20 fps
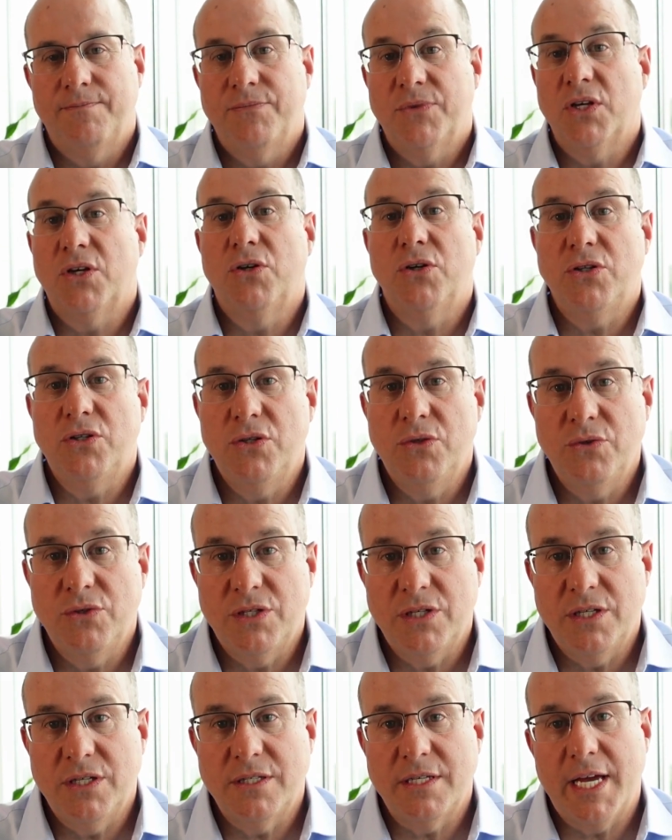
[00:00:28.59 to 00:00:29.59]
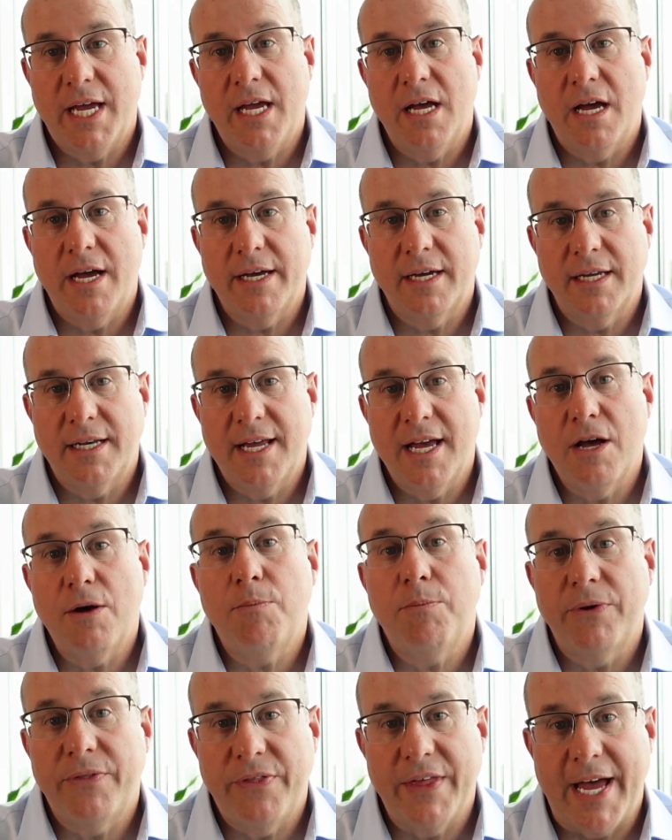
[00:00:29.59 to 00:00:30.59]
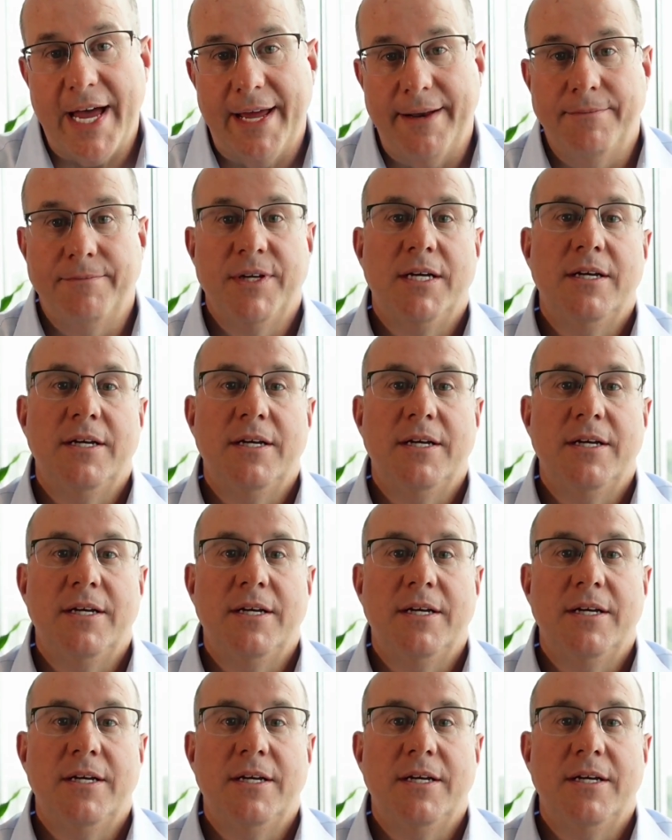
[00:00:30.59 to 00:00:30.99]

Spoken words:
The good news is AI can help with that.